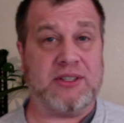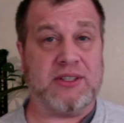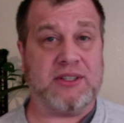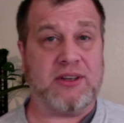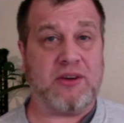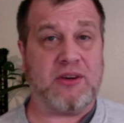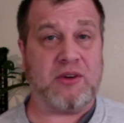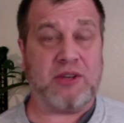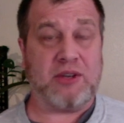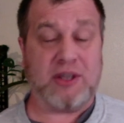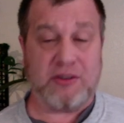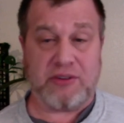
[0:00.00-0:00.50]

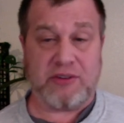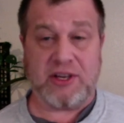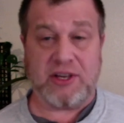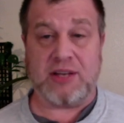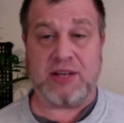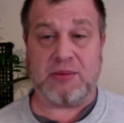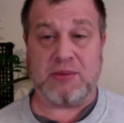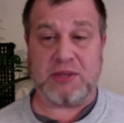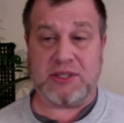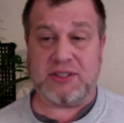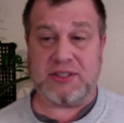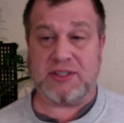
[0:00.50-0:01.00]
only
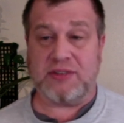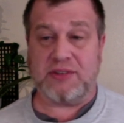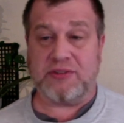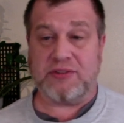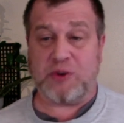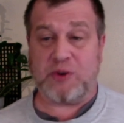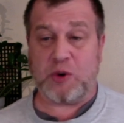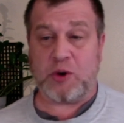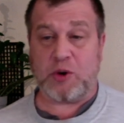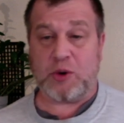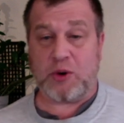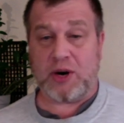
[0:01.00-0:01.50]
available as a four-door